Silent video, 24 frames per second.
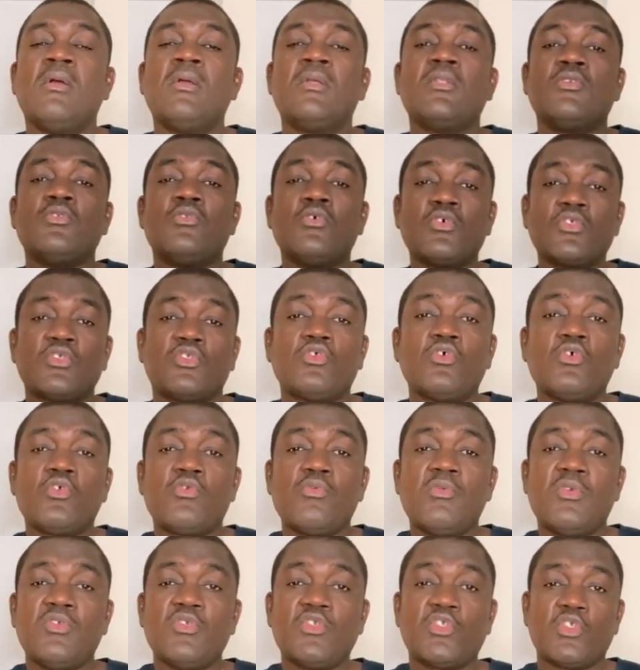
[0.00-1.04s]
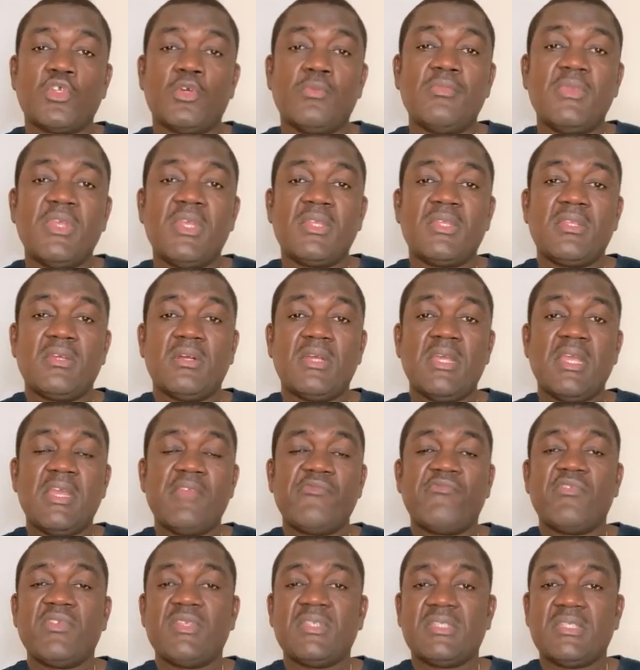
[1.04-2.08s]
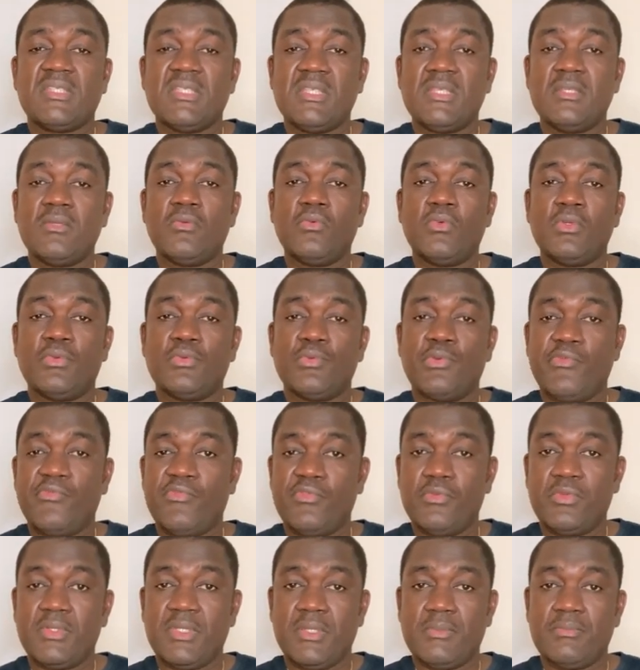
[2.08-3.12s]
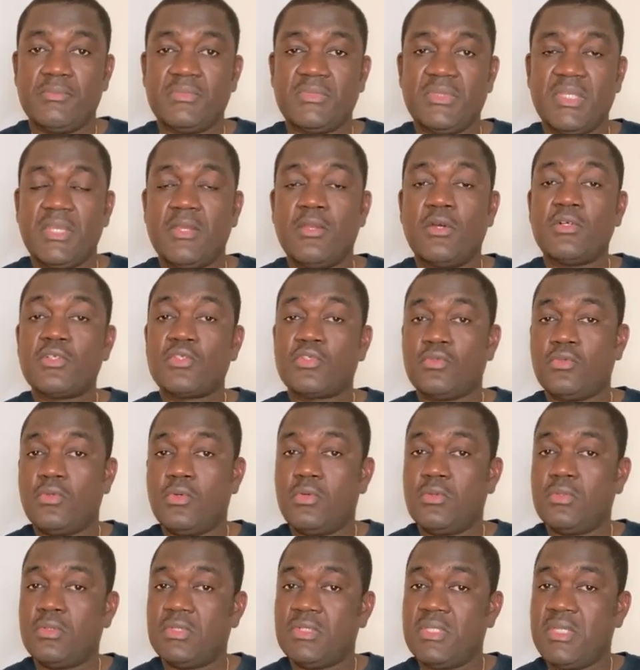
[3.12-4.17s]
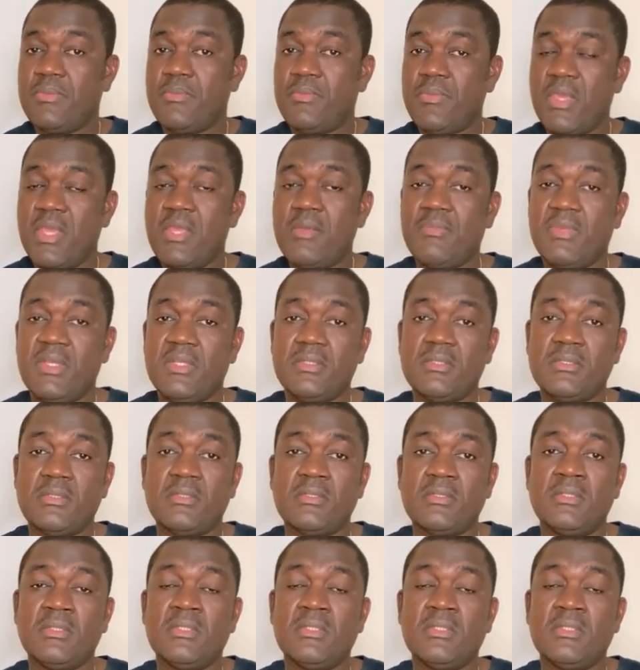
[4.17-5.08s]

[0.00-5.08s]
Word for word: Those documents you submit on NVC will review them, and also the payment,